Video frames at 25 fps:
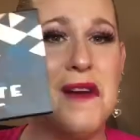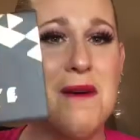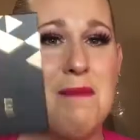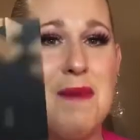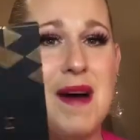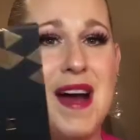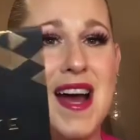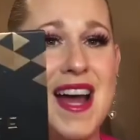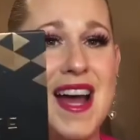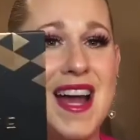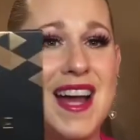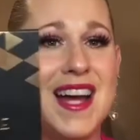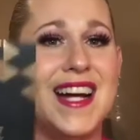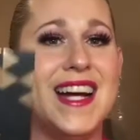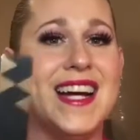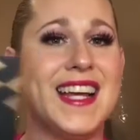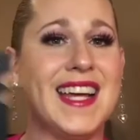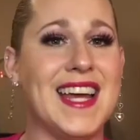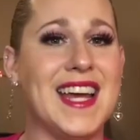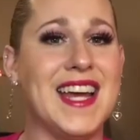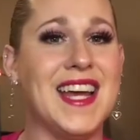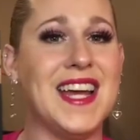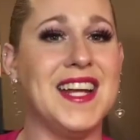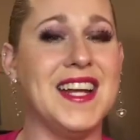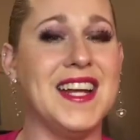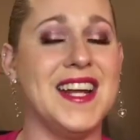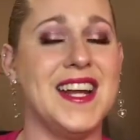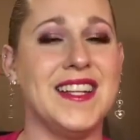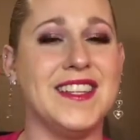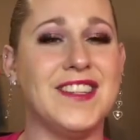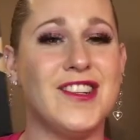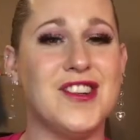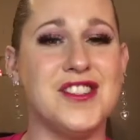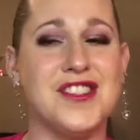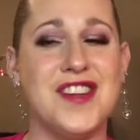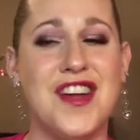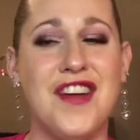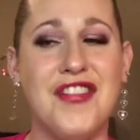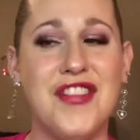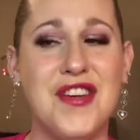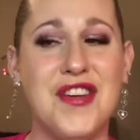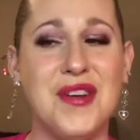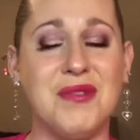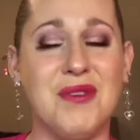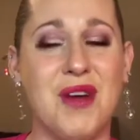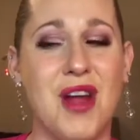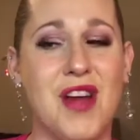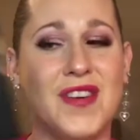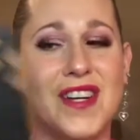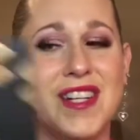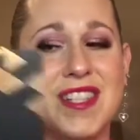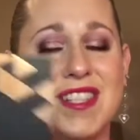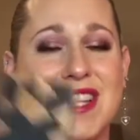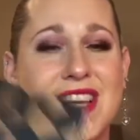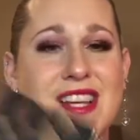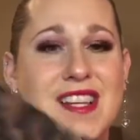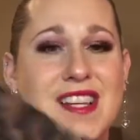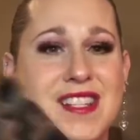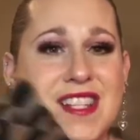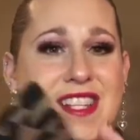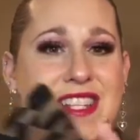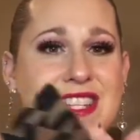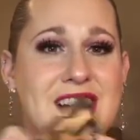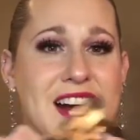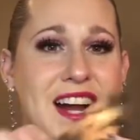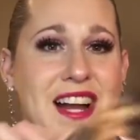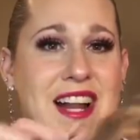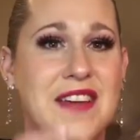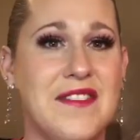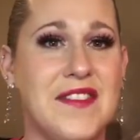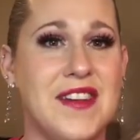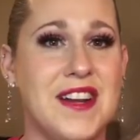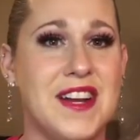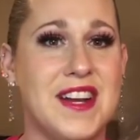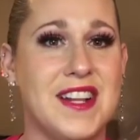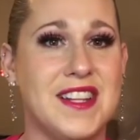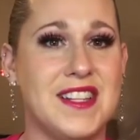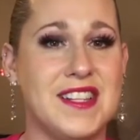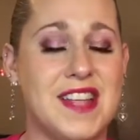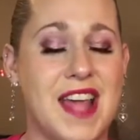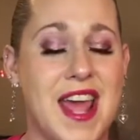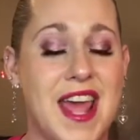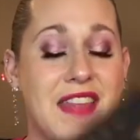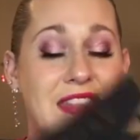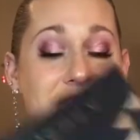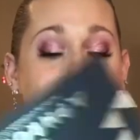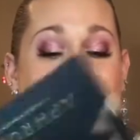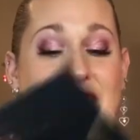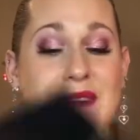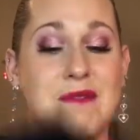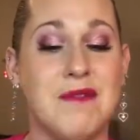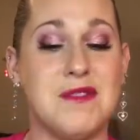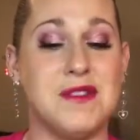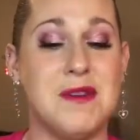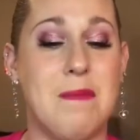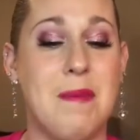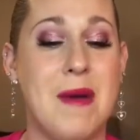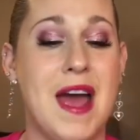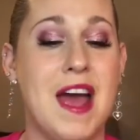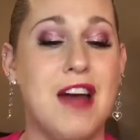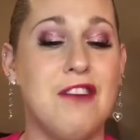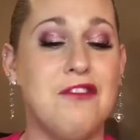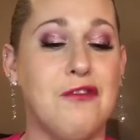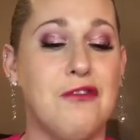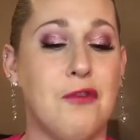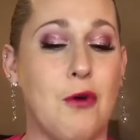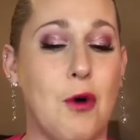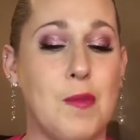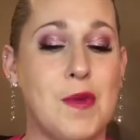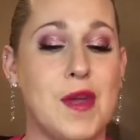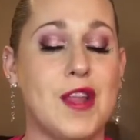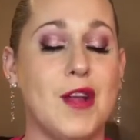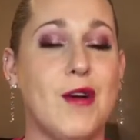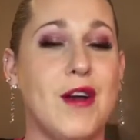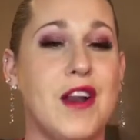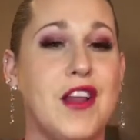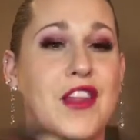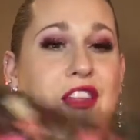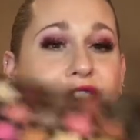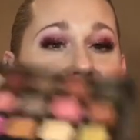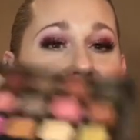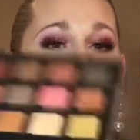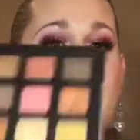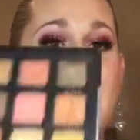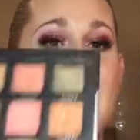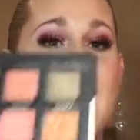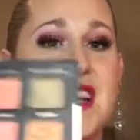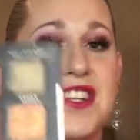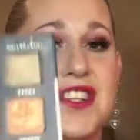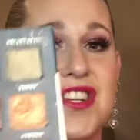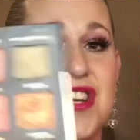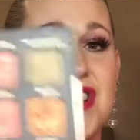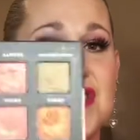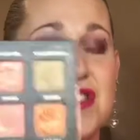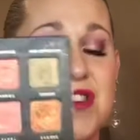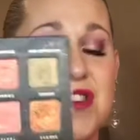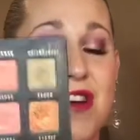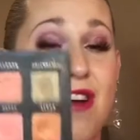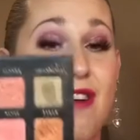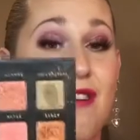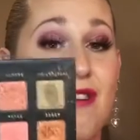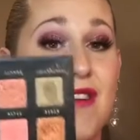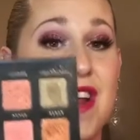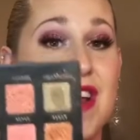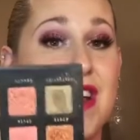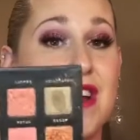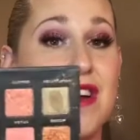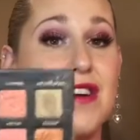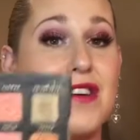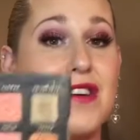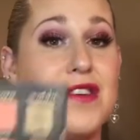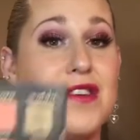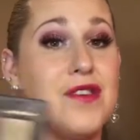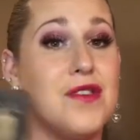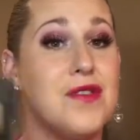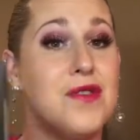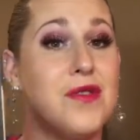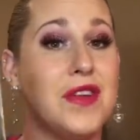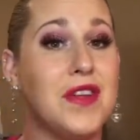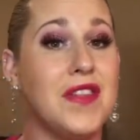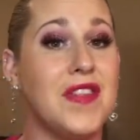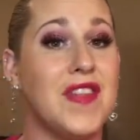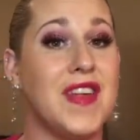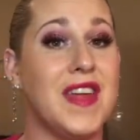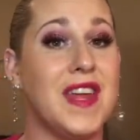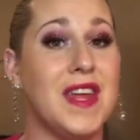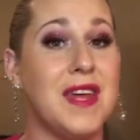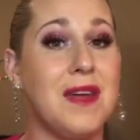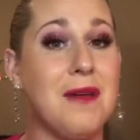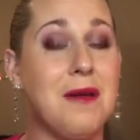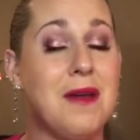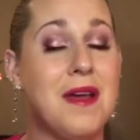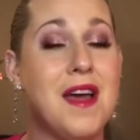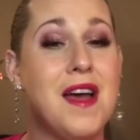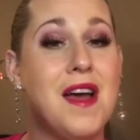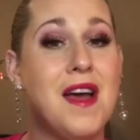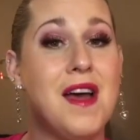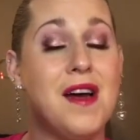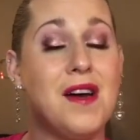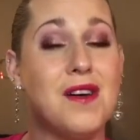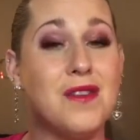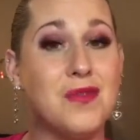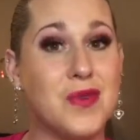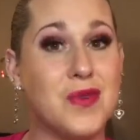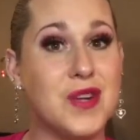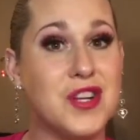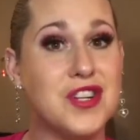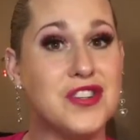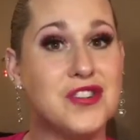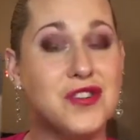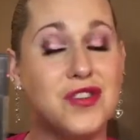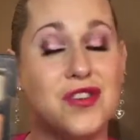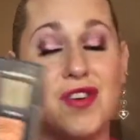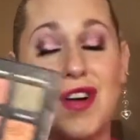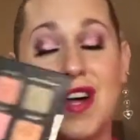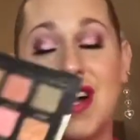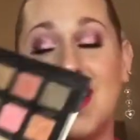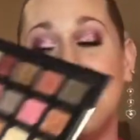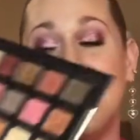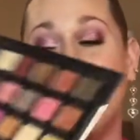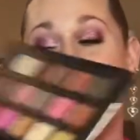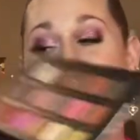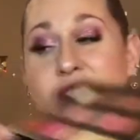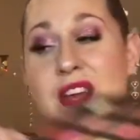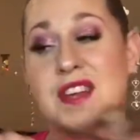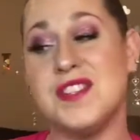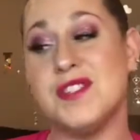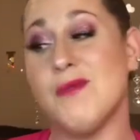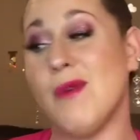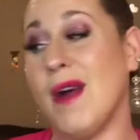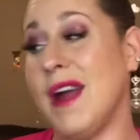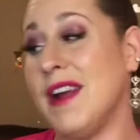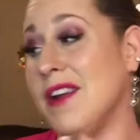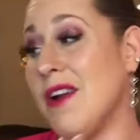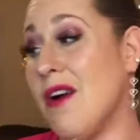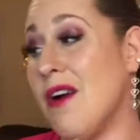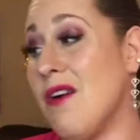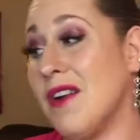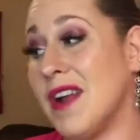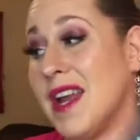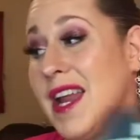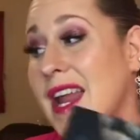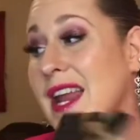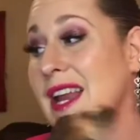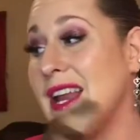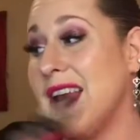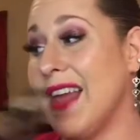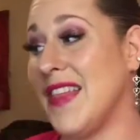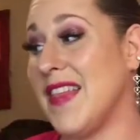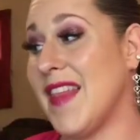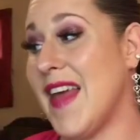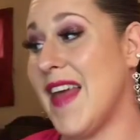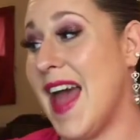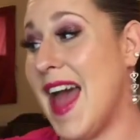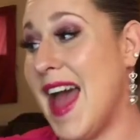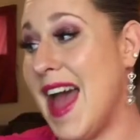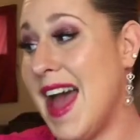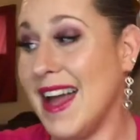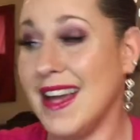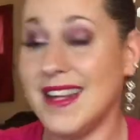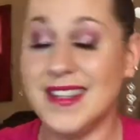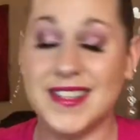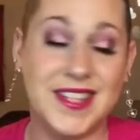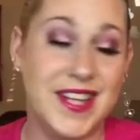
But again, there's nothing wrong with this. It's not even to say that it was a bad formula or anything. I just already own the original of this, so I don't need that.